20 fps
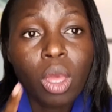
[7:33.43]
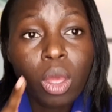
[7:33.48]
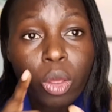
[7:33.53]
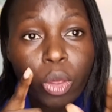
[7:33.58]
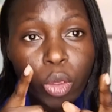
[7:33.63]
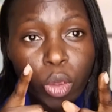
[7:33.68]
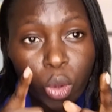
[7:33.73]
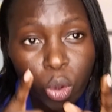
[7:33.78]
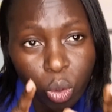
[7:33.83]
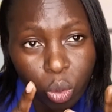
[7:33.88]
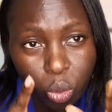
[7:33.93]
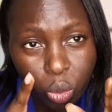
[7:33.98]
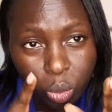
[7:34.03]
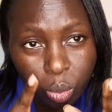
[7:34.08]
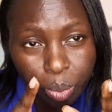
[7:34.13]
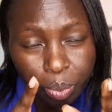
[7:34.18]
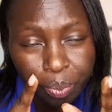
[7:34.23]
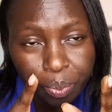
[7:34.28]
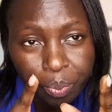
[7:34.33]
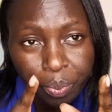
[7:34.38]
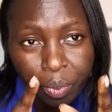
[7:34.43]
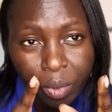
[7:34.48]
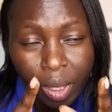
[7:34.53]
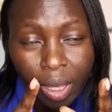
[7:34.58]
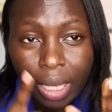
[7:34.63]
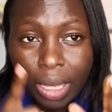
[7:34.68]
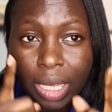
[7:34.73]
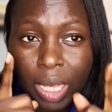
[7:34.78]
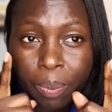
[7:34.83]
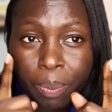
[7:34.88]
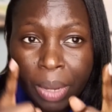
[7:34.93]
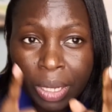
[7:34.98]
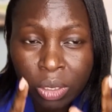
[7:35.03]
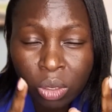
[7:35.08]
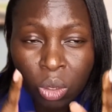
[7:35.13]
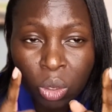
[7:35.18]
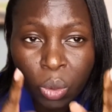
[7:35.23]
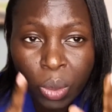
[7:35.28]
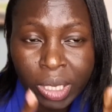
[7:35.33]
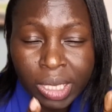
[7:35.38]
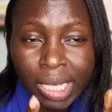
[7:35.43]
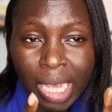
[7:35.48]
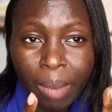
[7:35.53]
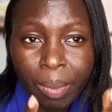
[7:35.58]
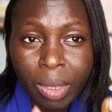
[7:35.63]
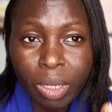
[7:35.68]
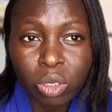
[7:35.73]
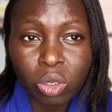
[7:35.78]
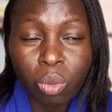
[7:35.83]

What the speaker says: You, the person who is coming